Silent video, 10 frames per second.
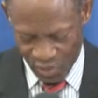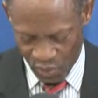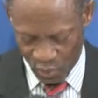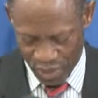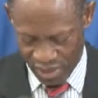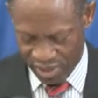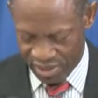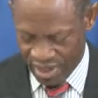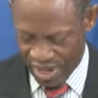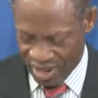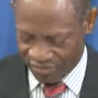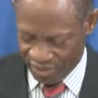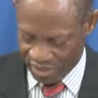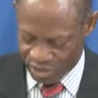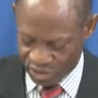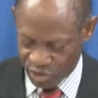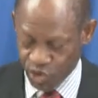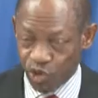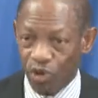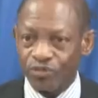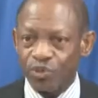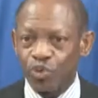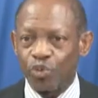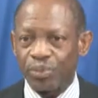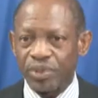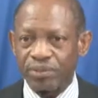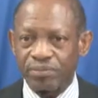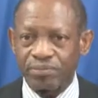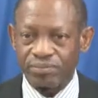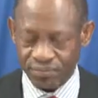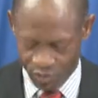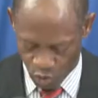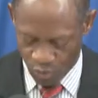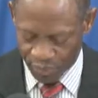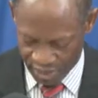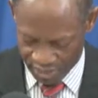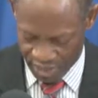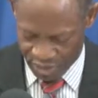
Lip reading: will have its soft opening,